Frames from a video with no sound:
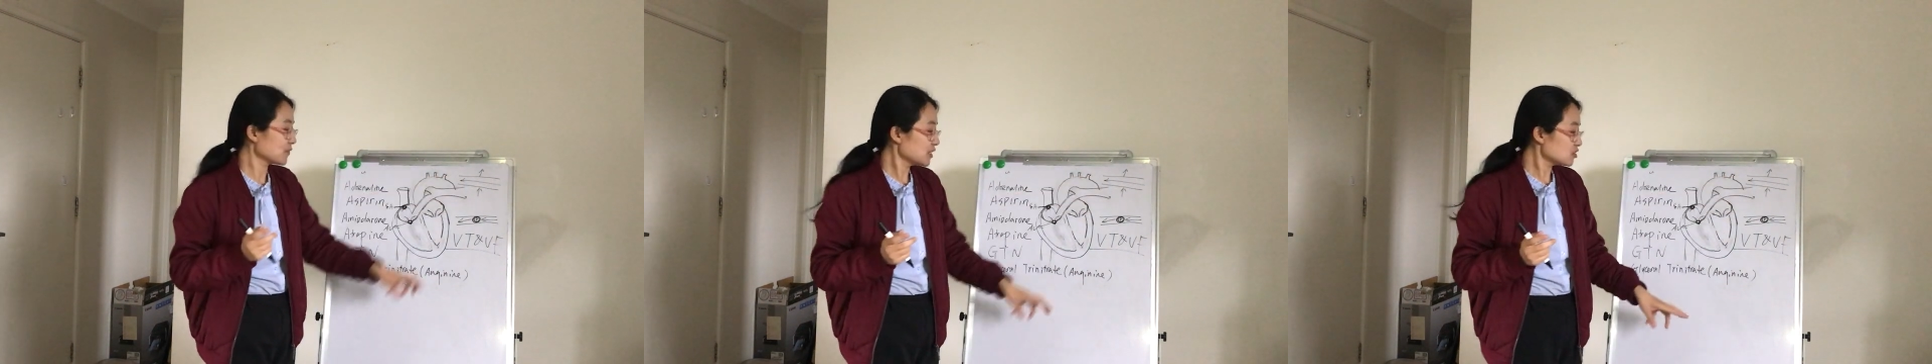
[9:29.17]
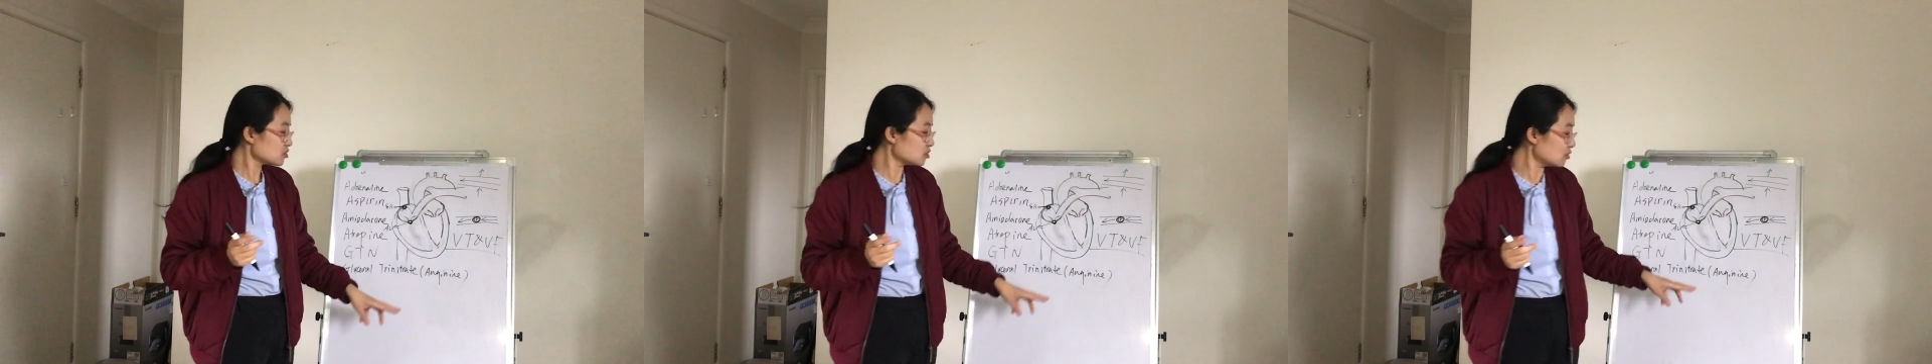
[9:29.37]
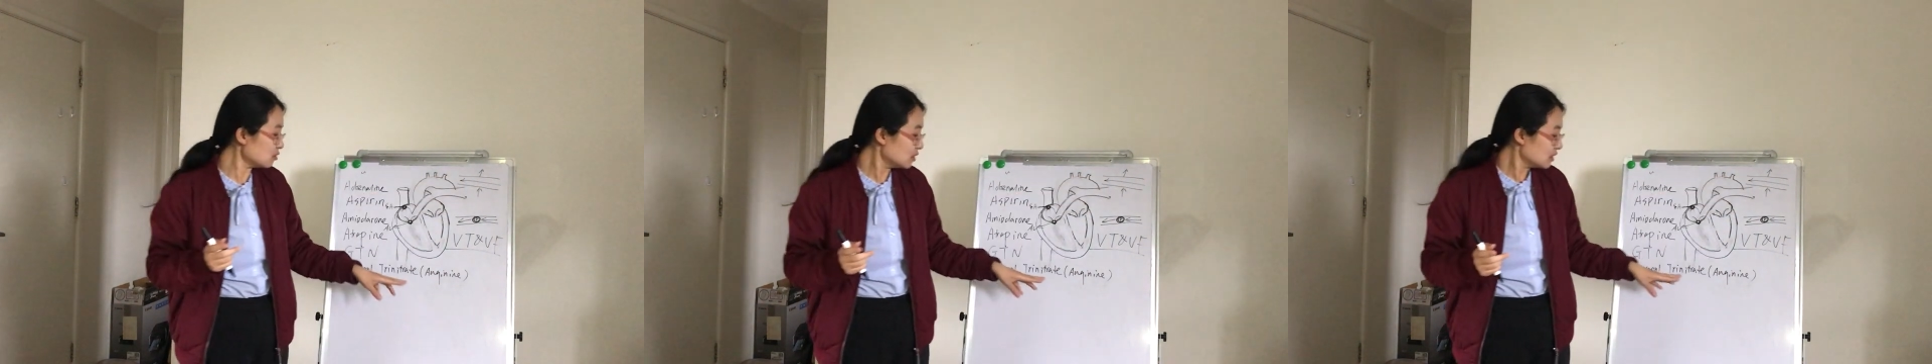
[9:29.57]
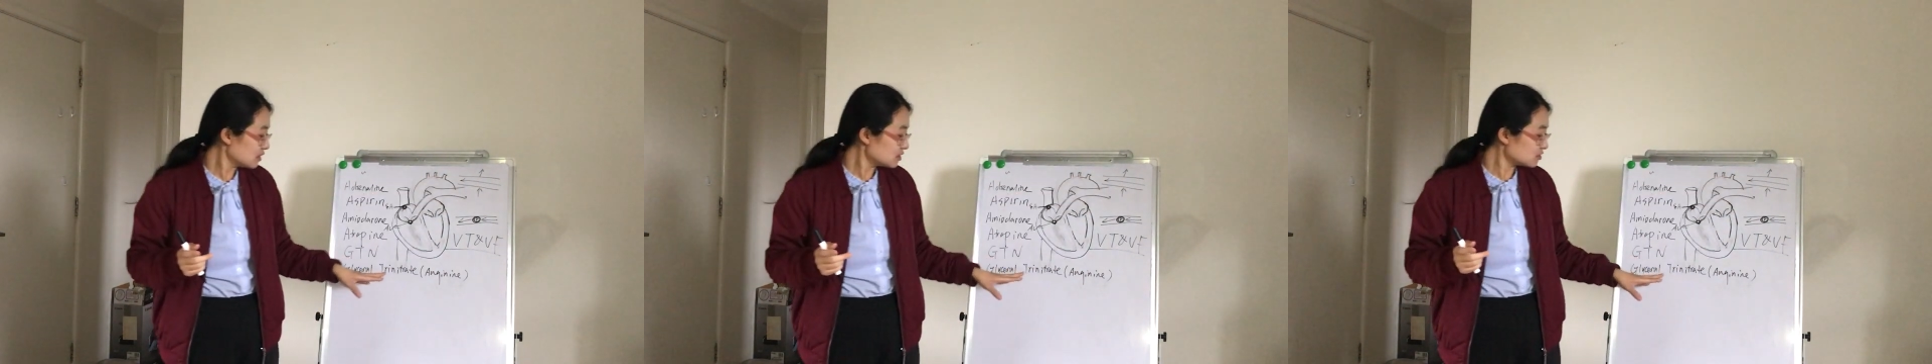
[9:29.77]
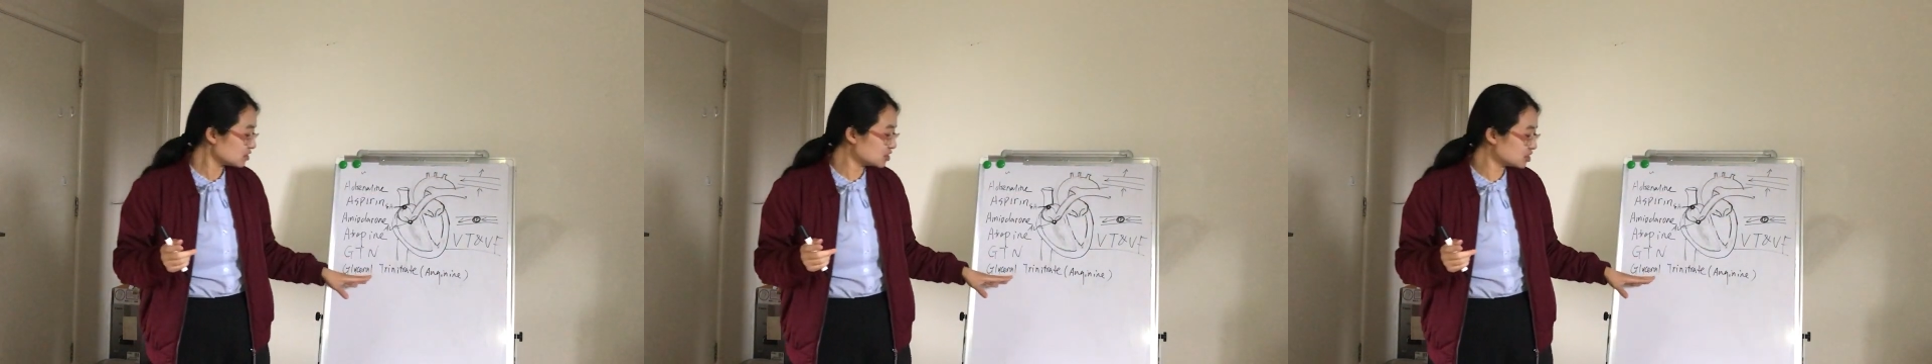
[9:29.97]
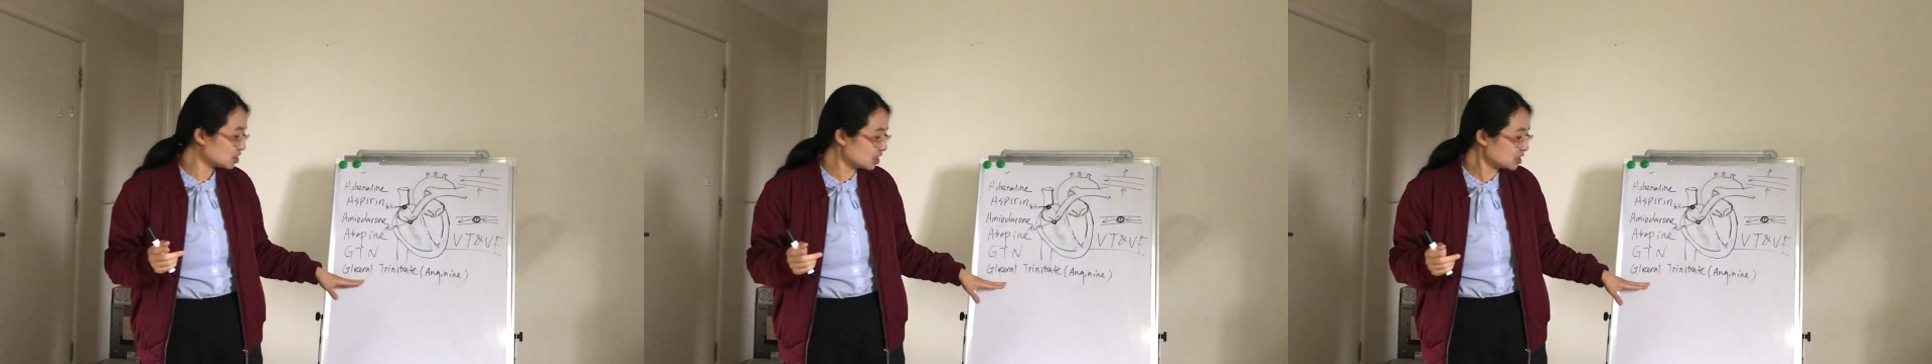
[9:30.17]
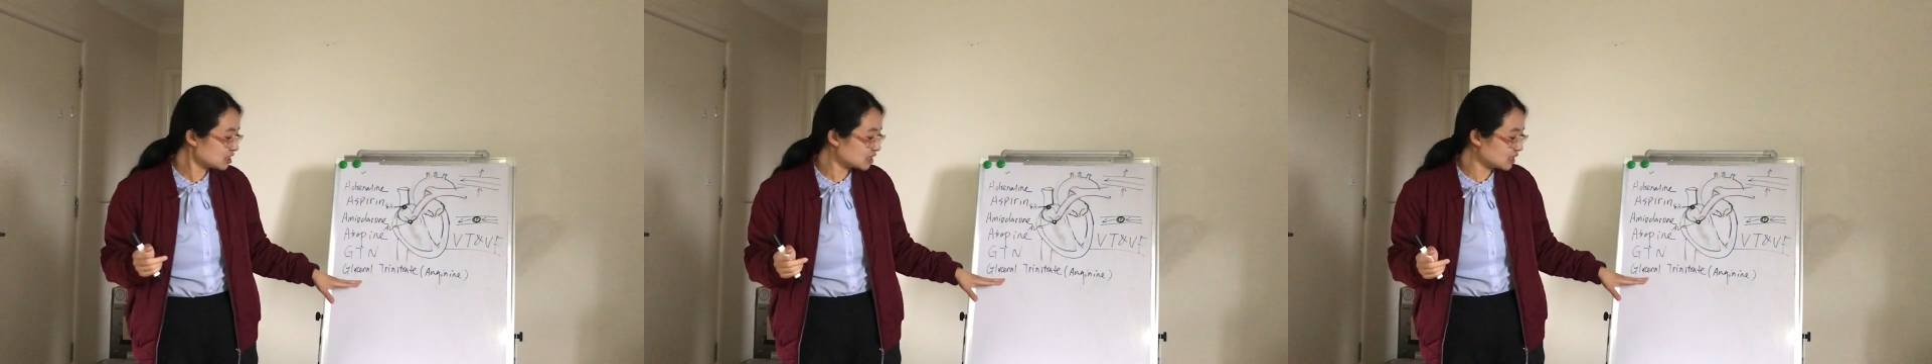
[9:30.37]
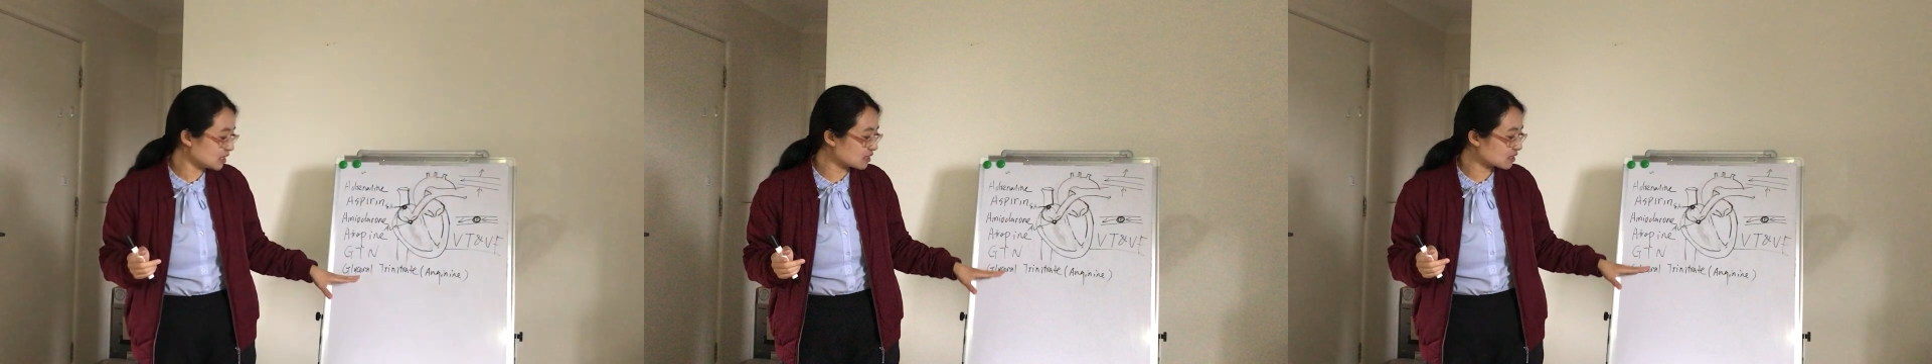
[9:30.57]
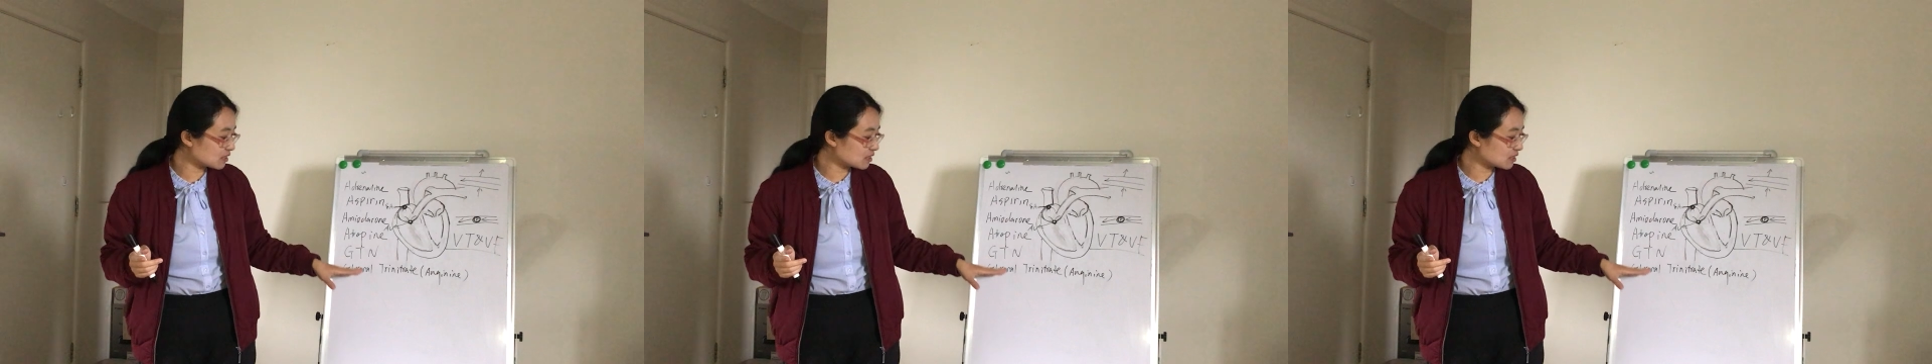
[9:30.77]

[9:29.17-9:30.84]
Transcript: So the GTN,